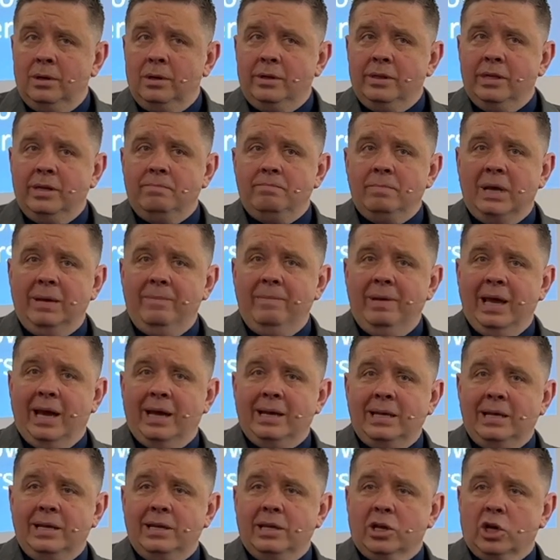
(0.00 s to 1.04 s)
then maybe I
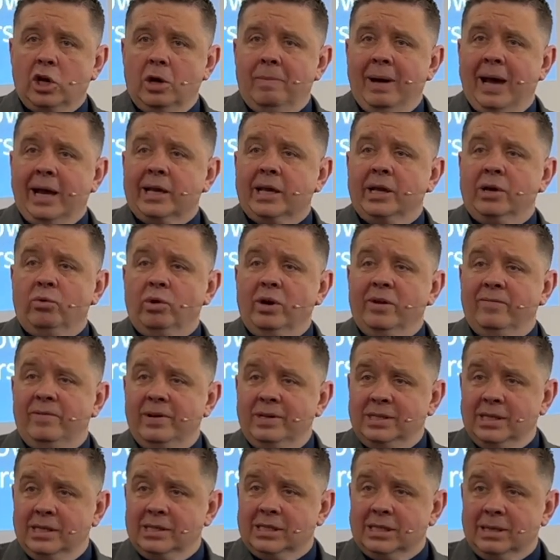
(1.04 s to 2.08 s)
need to go back and
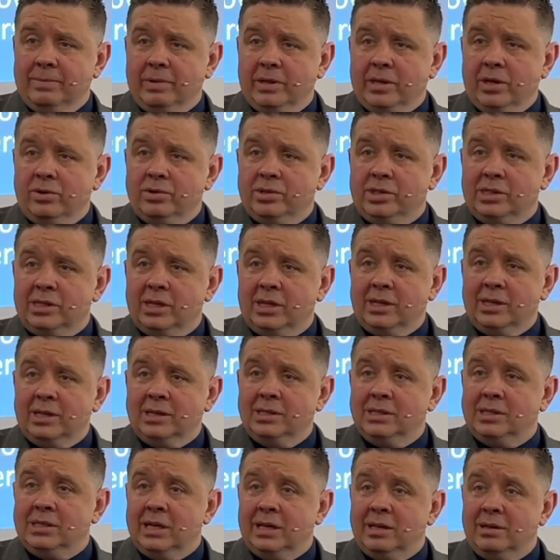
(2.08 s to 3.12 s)
revisit some of those
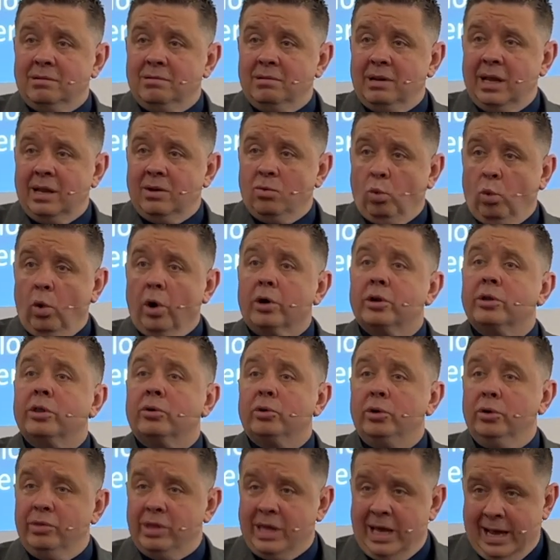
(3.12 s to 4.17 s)
things and, and work
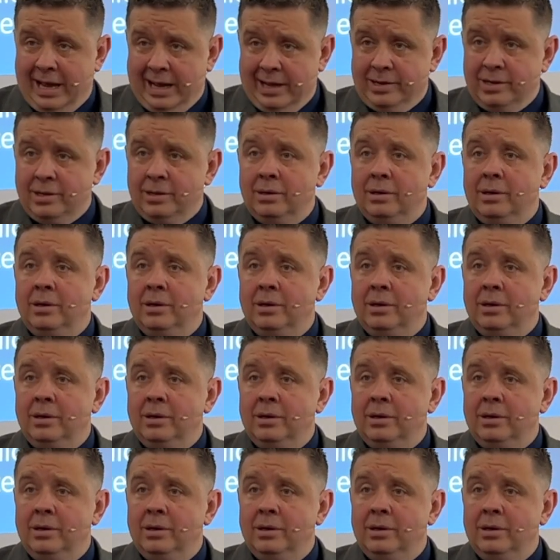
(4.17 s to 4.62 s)
through that.